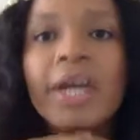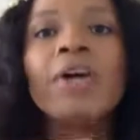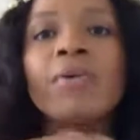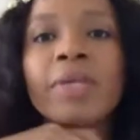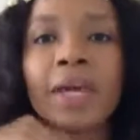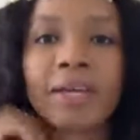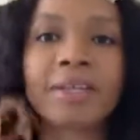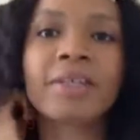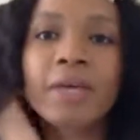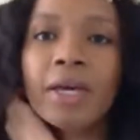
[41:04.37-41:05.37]
Oh yeah.
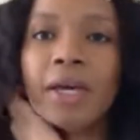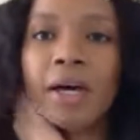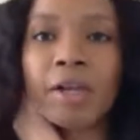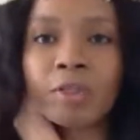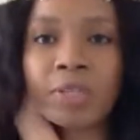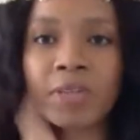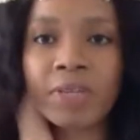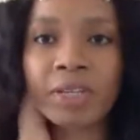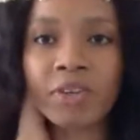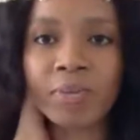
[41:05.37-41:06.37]

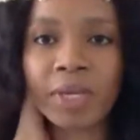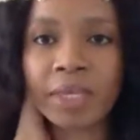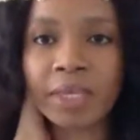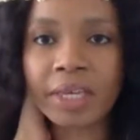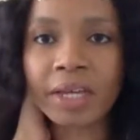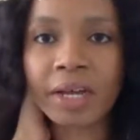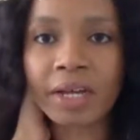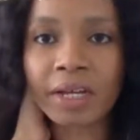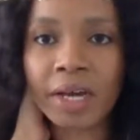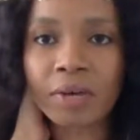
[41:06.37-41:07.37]
Specifically for me, the hit I
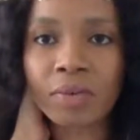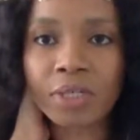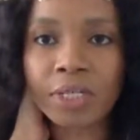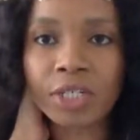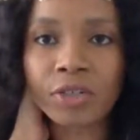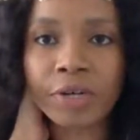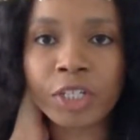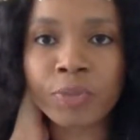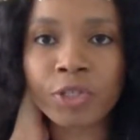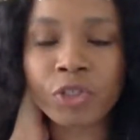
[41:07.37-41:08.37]
got was to integrate
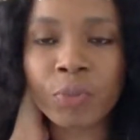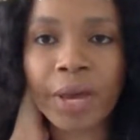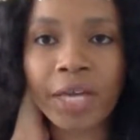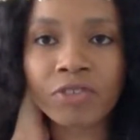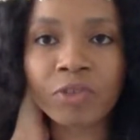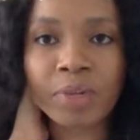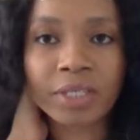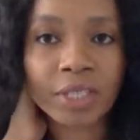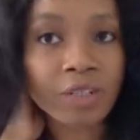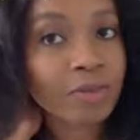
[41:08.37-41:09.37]
spiritual baths for
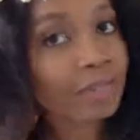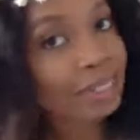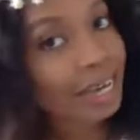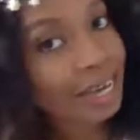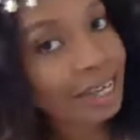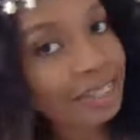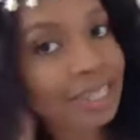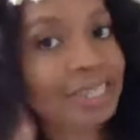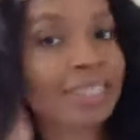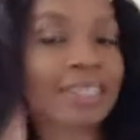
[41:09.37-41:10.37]
myself. Yes.
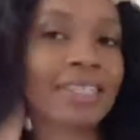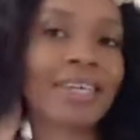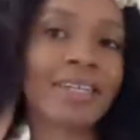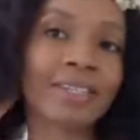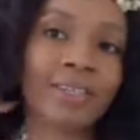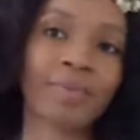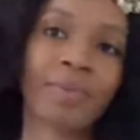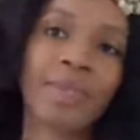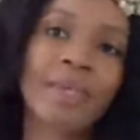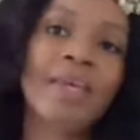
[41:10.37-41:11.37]

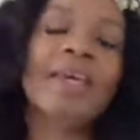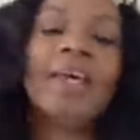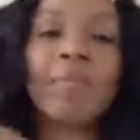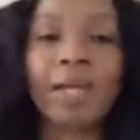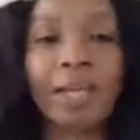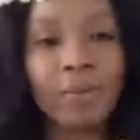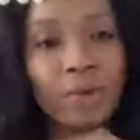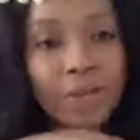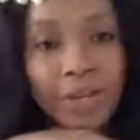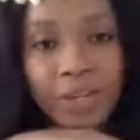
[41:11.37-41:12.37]
In my
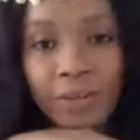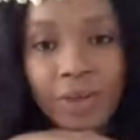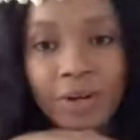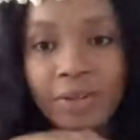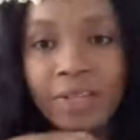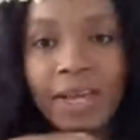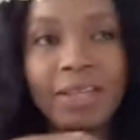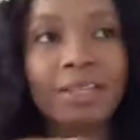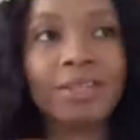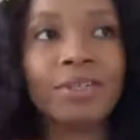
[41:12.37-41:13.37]
Lightworker Incubator,
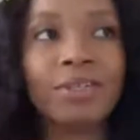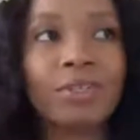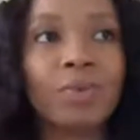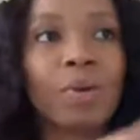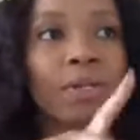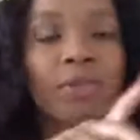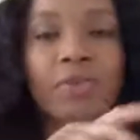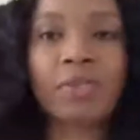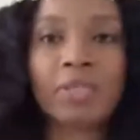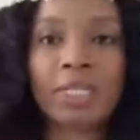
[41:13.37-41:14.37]
that is one of the
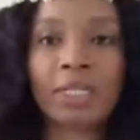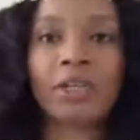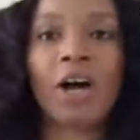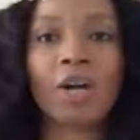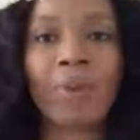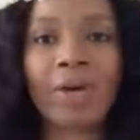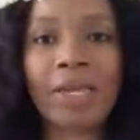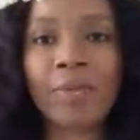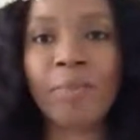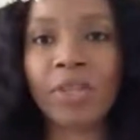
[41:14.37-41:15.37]
first things I talk about
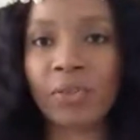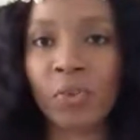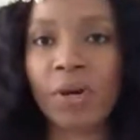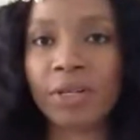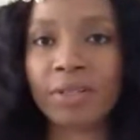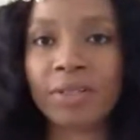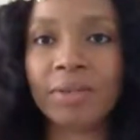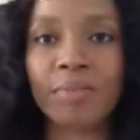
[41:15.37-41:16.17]
in month one.